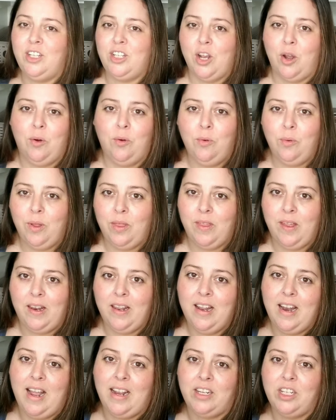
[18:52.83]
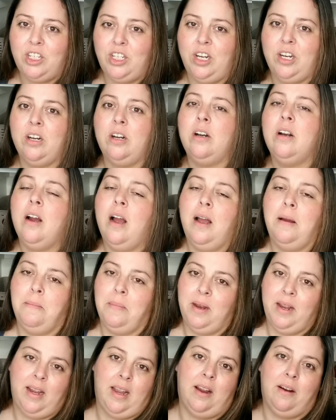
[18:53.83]
don't within the next year, I'm
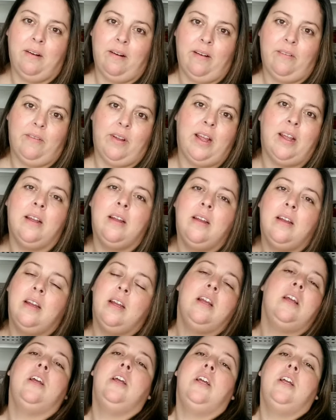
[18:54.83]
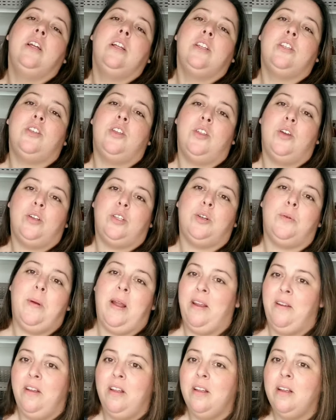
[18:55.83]
gonna get rid of it. So those are
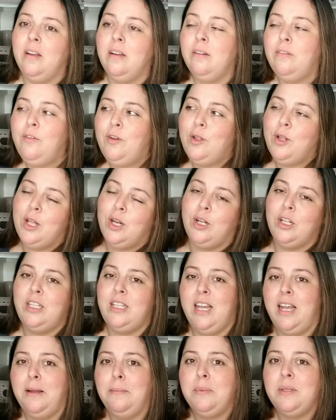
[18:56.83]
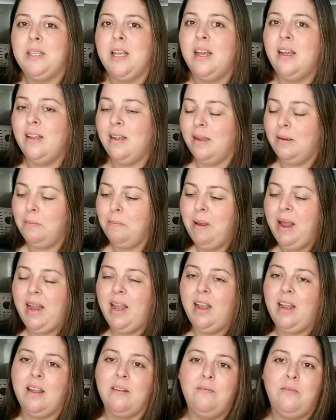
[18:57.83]
my few little tips. Make
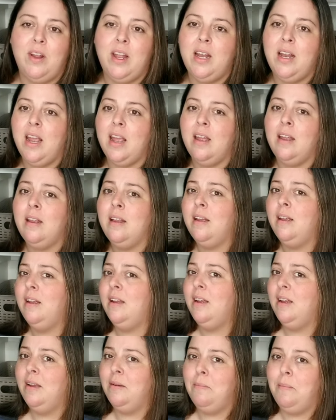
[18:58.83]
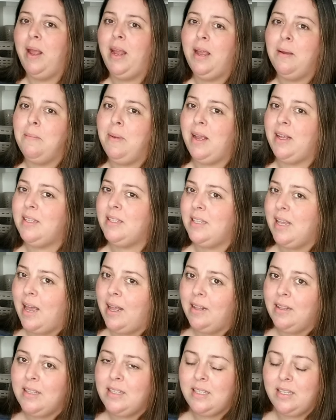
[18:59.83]
it convenient, make it make
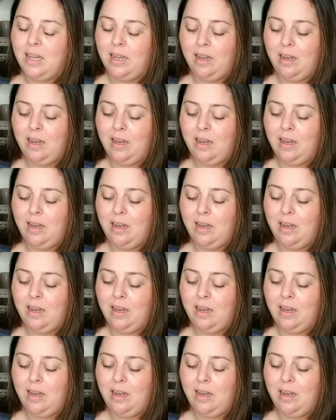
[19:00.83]
sense.